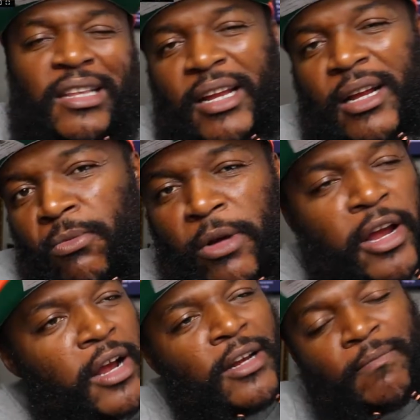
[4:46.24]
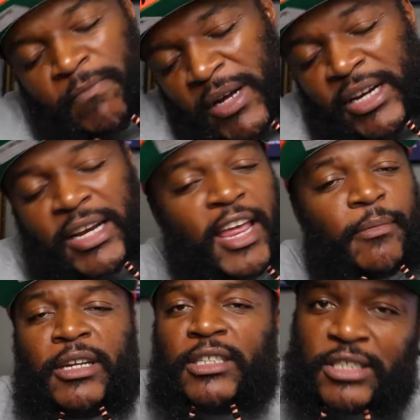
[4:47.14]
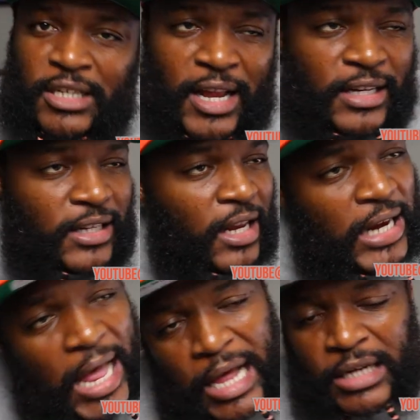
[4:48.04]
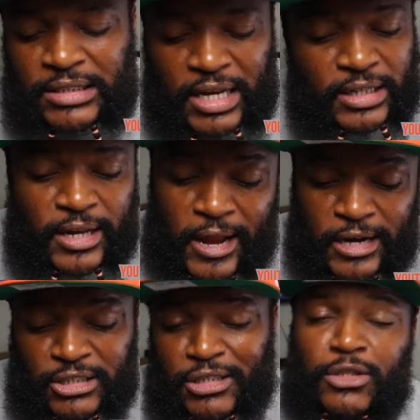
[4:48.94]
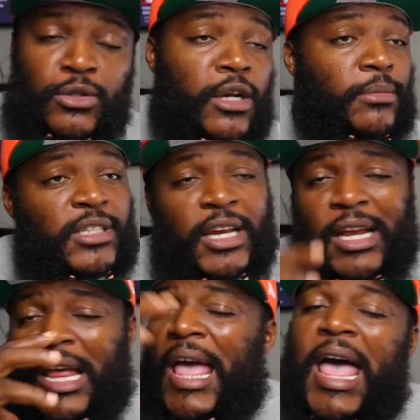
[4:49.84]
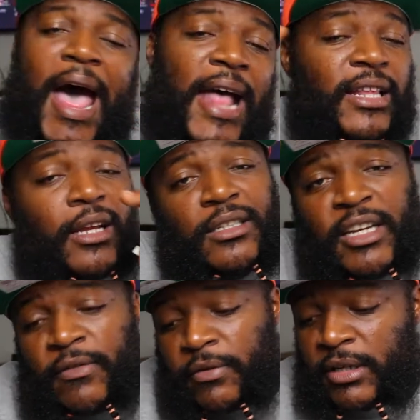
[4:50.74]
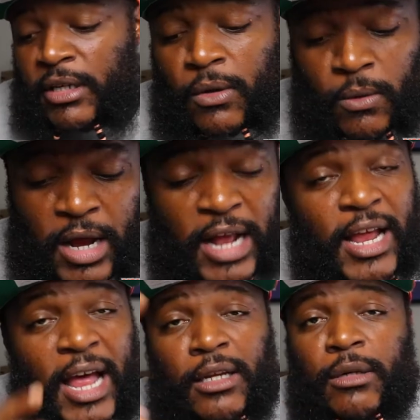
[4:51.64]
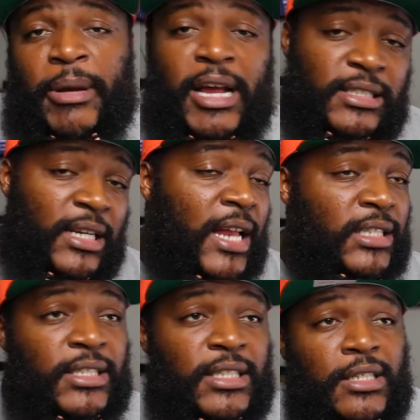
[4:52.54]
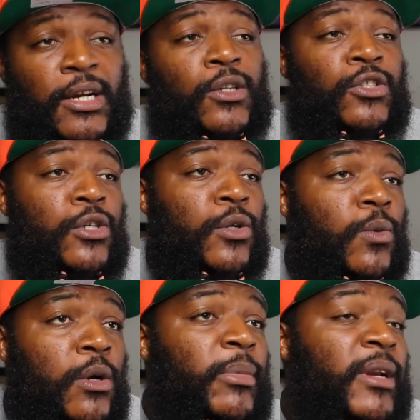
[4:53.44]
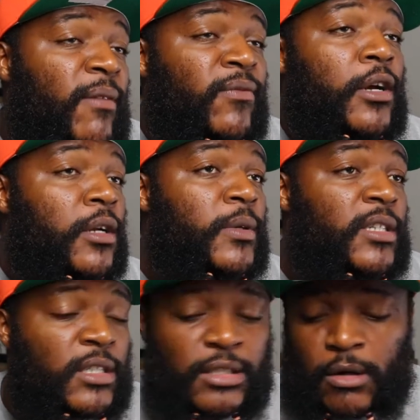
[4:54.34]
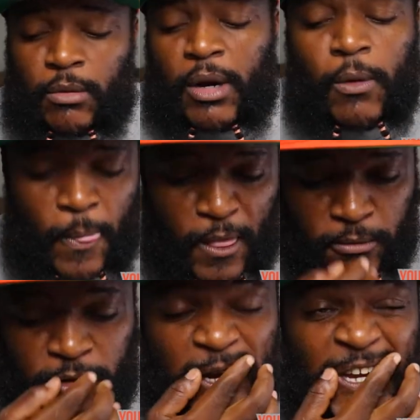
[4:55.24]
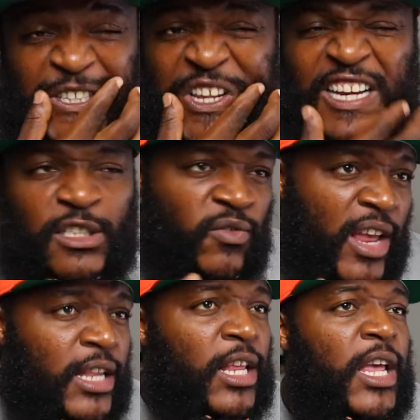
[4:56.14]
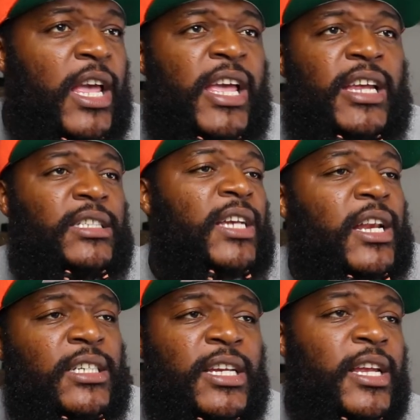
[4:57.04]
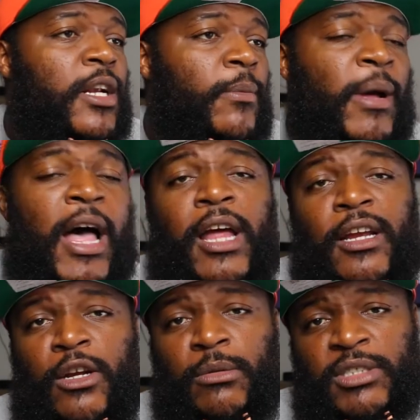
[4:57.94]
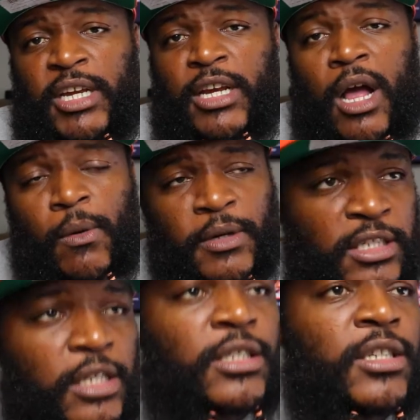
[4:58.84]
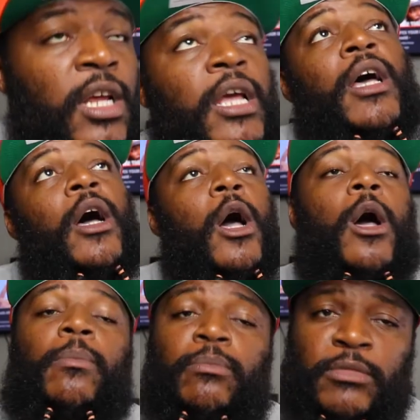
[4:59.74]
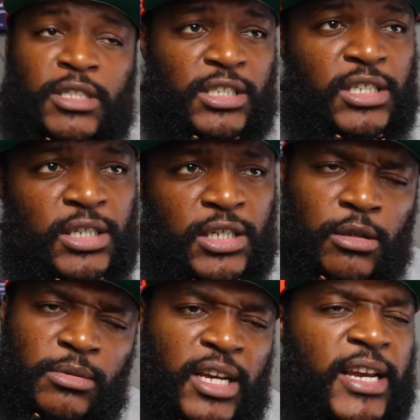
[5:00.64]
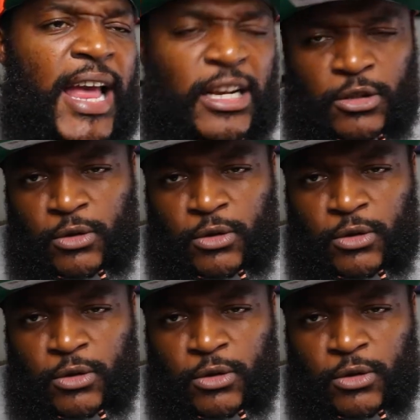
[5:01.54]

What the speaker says: think I'm weird and fucking hate me and shit like that. Nah, it's not that. It's just, you know what I'm saying, I think differently in the world. I look past a lot of shit that goes on in the world. But I'm fucking with this, though, bro. You know what I'm saying? He's got his faith. He's got his head up high. You know what I'm saying? He always looks up because you know what I'm saying, he has